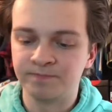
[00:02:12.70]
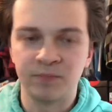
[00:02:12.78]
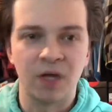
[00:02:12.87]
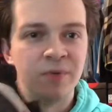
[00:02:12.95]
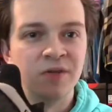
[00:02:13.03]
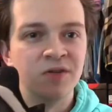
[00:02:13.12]

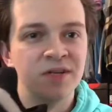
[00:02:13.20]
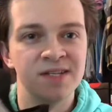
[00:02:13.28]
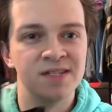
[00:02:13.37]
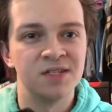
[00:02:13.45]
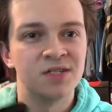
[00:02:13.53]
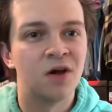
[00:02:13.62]
mean, they're
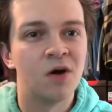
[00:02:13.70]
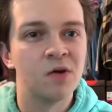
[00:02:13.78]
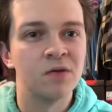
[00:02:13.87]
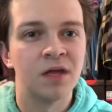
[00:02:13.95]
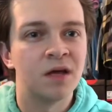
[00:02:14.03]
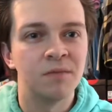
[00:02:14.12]
Yeezy, so
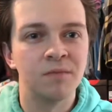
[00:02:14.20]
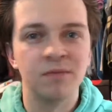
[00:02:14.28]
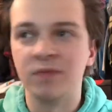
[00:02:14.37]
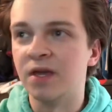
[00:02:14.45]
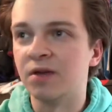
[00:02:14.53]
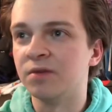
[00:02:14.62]

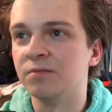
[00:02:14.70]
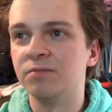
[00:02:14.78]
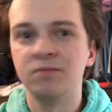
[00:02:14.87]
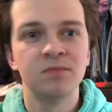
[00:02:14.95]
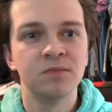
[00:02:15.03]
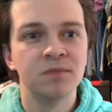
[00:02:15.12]
they could
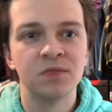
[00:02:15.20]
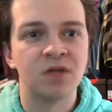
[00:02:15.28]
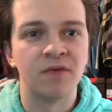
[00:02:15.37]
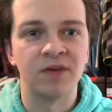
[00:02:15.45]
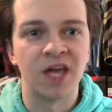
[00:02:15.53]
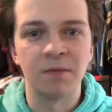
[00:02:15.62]

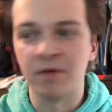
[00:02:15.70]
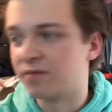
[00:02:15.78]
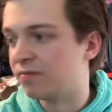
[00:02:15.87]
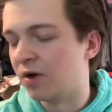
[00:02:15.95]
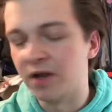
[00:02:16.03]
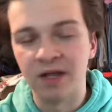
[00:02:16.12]
suffocate my
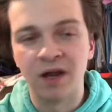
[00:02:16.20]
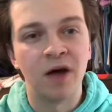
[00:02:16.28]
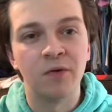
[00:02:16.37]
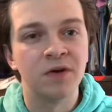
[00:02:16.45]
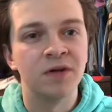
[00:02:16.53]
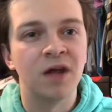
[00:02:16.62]
foot, and
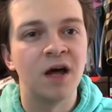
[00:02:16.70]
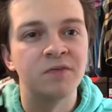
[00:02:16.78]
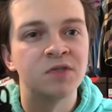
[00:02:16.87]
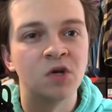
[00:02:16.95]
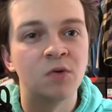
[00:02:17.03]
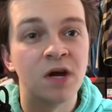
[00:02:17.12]
I'd
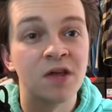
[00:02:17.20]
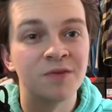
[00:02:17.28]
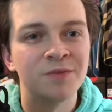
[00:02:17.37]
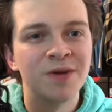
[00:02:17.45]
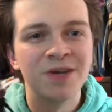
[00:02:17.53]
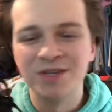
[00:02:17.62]
still wear them.
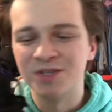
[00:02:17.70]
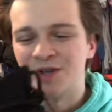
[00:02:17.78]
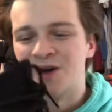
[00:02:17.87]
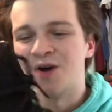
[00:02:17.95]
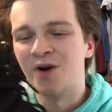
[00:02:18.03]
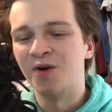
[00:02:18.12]

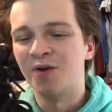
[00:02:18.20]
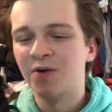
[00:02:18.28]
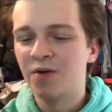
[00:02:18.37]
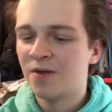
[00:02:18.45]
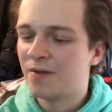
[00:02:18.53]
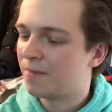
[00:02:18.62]
So,
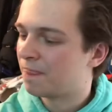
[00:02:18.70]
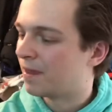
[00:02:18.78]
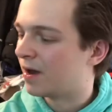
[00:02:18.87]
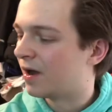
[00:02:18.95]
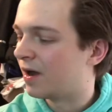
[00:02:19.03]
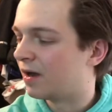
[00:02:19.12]

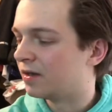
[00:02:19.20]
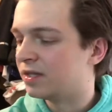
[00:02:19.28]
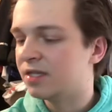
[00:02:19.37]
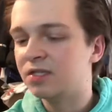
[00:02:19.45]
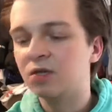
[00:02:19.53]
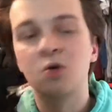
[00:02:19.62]

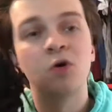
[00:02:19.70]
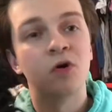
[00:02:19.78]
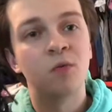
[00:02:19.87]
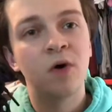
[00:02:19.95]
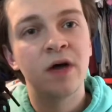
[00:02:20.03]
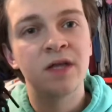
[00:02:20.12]
Yeezy Core
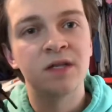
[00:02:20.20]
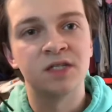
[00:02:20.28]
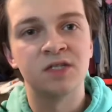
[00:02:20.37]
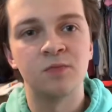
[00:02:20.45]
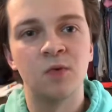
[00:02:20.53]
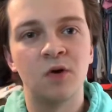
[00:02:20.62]
White, this
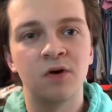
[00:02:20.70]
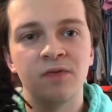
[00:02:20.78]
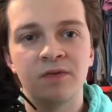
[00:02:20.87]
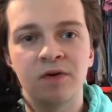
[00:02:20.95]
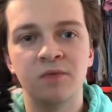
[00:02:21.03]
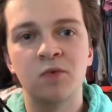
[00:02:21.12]
is more of
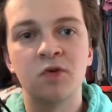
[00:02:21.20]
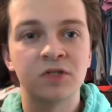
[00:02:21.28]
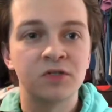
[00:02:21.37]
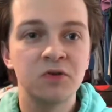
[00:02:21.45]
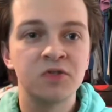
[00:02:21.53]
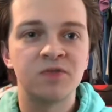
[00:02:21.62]
a more
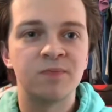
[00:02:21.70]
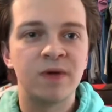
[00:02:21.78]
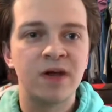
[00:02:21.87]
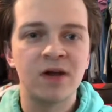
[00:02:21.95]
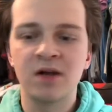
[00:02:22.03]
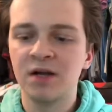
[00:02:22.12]
exclusive
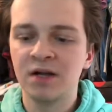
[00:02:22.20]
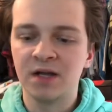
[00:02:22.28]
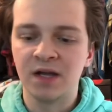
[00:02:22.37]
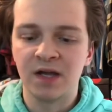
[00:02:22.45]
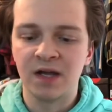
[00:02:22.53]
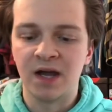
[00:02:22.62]
pair.
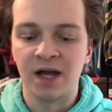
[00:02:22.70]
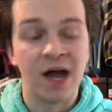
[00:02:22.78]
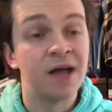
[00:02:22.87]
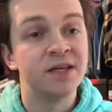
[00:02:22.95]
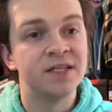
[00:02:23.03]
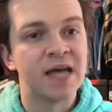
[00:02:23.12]
I
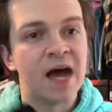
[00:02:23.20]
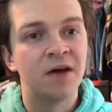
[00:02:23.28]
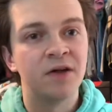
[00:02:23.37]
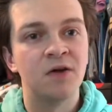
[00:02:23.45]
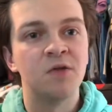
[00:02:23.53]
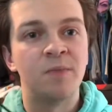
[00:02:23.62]
highly doubt,
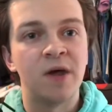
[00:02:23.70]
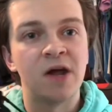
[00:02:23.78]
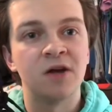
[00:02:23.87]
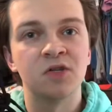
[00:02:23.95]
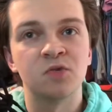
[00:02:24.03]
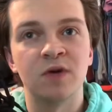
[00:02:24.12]
the
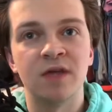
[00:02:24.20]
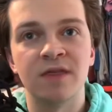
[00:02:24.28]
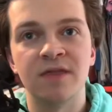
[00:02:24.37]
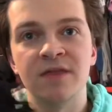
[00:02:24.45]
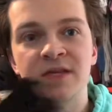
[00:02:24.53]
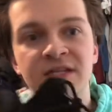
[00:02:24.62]
pairs with
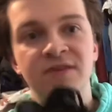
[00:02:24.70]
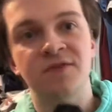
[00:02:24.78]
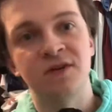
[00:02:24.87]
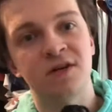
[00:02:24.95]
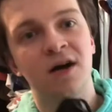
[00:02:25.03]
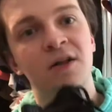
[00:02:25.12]
the
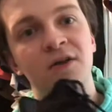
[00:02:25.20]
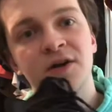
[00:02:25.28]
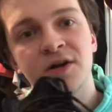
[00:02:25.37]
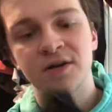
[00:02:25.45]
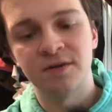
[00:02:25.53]
different colored,